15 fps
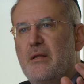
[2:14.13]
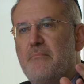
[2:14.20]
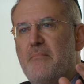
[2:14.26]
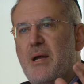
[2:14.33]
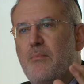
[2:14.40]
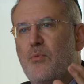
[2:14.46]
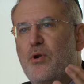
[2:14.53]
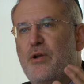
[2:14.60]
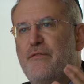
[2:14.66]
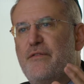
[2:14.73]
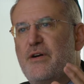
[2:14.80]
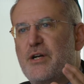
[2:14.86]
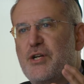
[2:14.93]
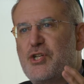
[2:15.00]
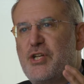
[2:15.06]
and memory
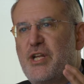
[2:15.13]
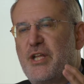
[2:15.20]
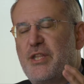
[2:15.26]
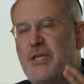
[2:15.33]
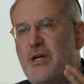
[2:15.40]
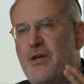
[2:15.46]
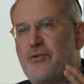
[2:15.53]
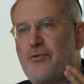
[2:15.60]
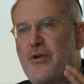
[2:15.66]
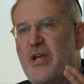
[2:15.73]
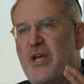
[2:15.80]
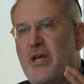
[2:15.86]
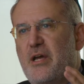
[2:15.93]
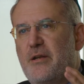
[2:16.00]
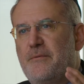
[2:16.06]
function on the other
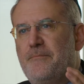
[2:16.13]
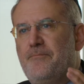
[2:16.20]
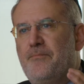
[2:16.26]
hand,